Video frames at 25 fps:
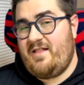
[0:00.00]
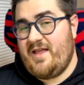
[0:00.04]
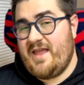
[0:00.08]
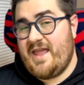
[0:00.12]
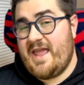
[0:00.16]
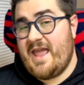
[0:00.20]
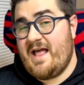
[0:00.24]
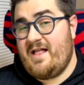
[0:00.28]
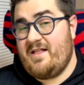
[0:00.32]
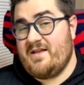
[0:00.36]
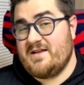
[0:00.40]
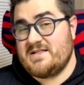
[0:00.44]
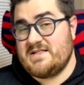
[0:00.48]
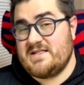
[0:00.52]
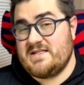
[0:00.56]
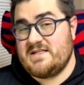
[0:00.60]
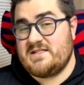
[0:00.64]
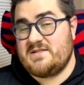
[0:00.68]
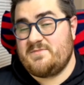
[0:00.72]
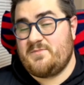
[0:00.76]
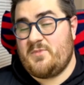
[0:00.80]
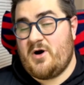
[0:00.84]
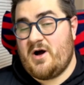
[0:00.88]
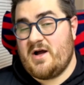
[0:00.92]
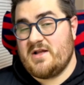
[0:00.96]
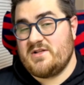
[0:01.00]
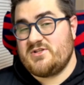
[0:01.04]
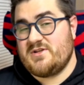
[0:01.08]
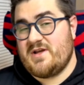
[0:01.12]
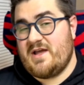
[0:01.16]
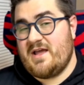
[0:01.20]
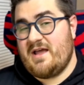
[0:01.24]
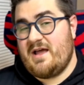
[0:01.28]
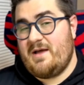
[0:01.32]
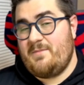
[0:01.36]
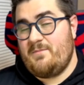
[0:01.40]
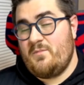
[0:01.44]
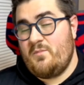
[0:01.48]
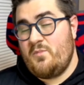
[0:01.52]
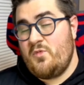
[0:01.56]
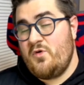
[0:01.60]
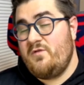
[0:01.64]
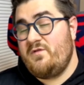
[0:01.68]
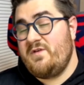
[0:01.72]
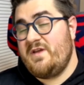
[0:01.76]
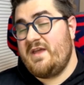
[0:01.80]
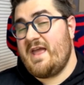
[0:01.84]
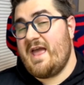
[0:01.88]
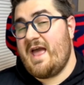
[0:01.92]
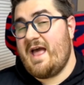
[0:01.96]
Galaxy's spot. So I'm
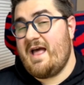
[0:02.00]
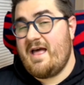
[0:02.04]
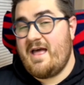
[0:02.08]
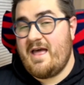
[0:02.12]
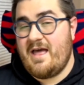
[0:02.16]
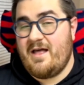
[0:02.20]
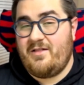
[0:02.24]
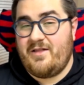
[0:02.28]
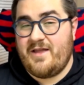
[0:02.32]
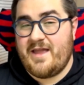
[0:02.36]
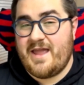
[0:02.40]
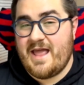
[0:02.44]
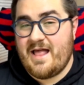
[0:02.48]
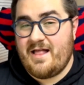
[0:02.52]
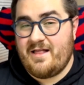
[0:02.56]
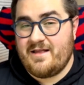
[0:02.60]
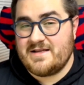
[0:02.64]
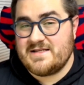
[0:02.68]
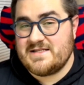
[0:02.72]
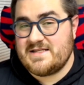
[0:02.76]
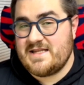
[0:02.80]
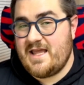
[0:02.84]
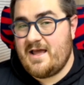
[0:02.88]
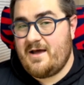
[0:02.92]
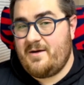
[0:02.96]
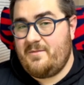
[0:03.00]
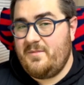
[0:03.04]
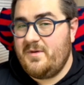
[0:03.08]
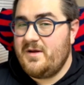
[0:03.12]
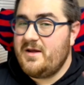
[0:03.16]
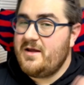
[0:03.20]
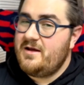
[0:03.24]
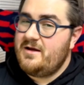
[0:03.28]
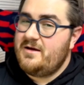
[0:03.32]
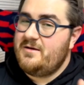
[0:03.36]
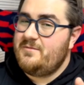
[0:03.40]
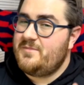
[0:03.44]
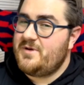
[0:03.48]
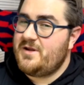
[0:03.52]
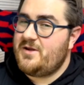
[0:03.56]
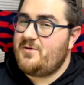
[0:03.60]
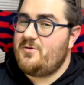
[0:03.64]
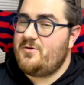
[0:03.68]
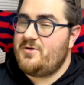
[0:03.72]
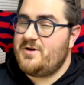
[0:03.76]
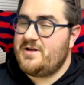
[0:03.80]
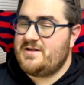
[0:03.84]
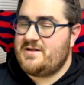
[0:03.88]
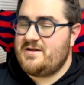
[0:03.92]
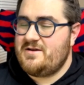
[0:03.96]
moving LA Galaxy up, but you
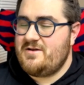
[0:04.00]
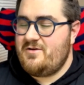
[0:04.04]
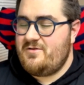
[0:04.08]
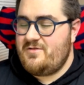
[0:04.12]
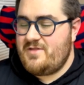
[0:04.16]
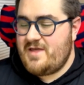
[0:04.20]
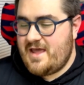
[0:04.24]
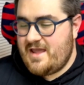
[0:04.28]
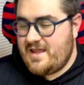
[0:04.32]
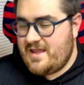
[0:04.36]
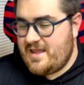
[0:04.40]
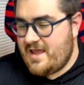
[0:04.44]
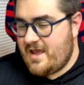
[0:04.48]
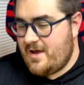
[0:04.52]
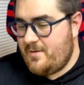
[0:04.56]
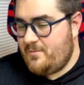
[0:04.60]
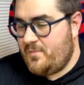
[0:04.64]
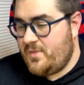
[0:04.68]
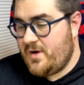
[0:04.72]
won't get to know that yet.